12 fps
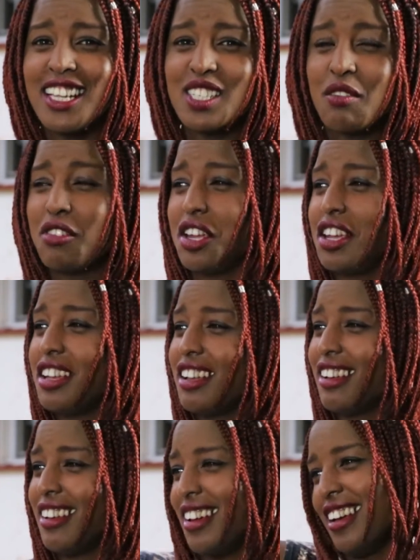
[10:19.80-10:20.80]
That's a very
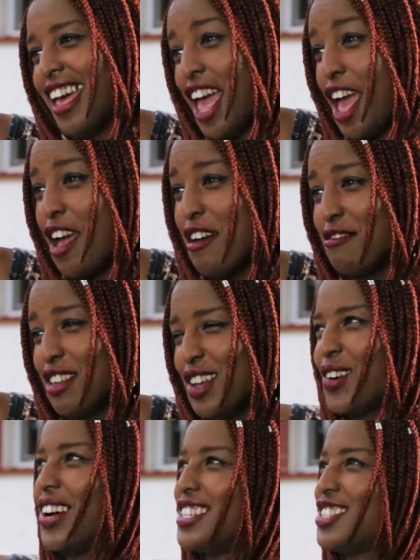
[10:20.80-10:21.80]

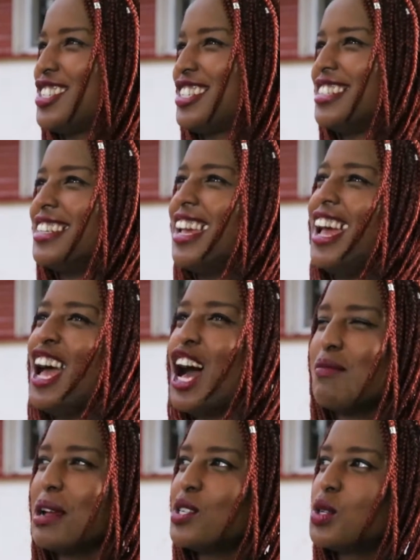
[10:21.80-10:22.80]
heavy question.
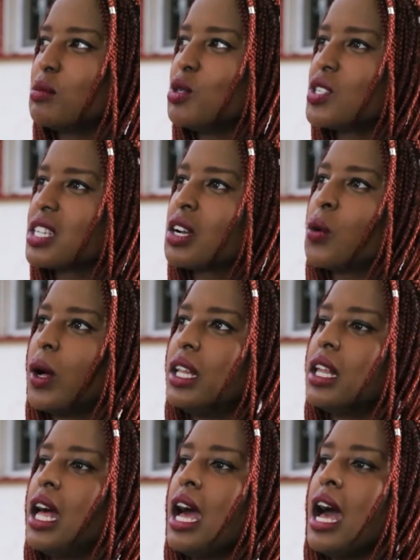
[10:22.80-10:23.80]
Am I doing music?
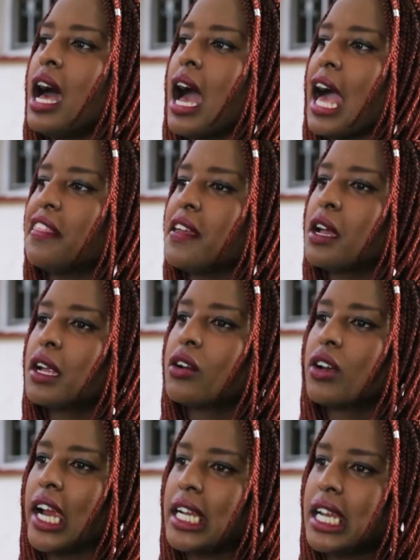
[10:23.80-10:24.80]
Well, I think
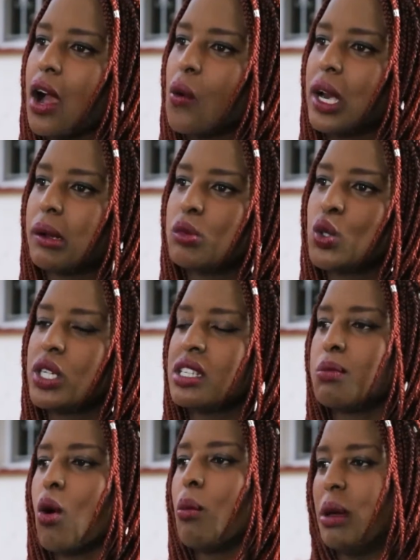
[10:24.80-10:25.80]
right now what I'm doing
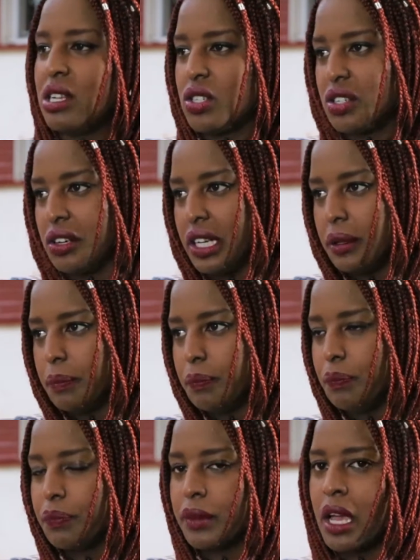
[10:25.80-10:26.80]
is more mentoring.
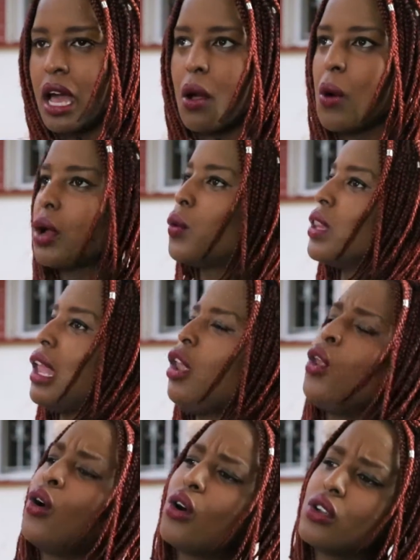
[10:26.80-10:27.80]
I work with a
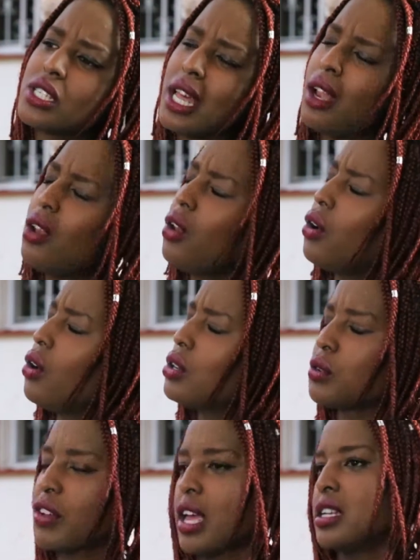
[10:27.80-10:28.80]
lot
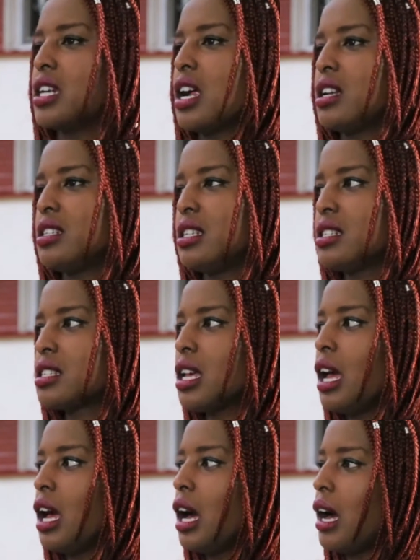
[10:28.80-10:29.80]
of Kenyan artists.
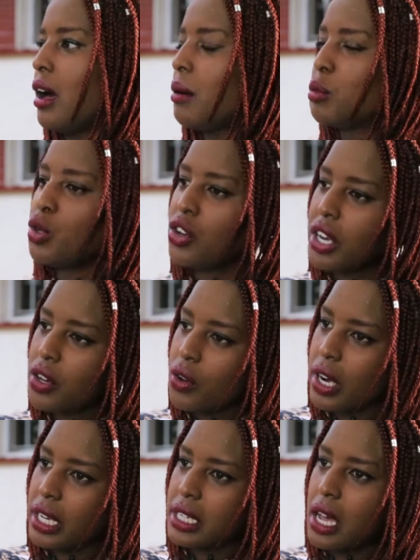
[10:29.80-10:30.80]
I'm on
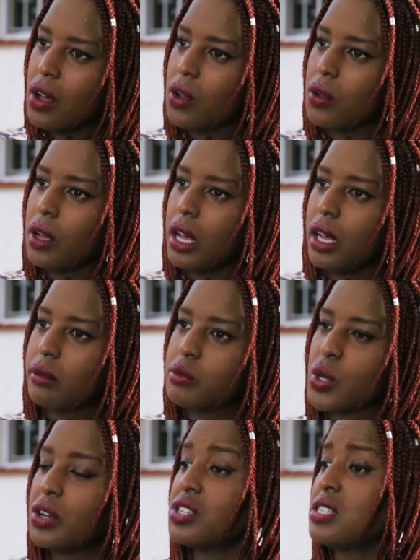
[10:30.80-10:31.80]
radio right now,
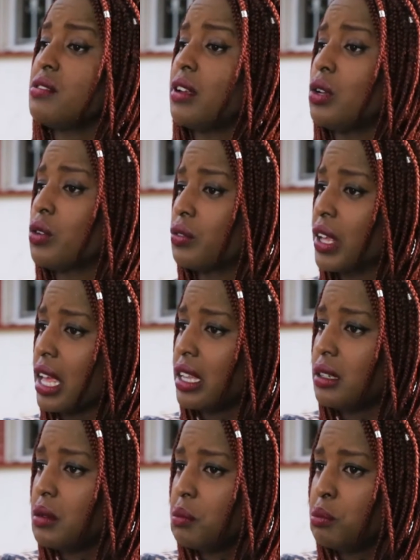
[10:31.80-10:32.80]
so I receive a lot of
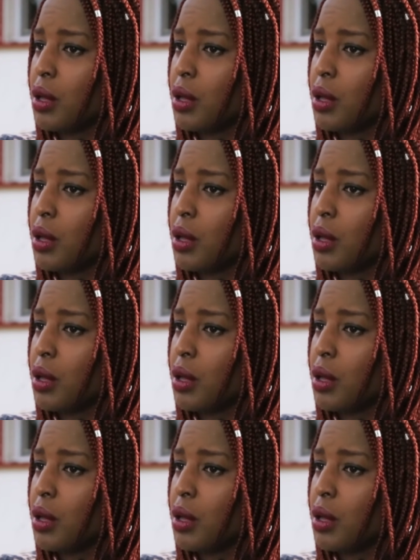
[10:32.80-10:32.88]
Kenyan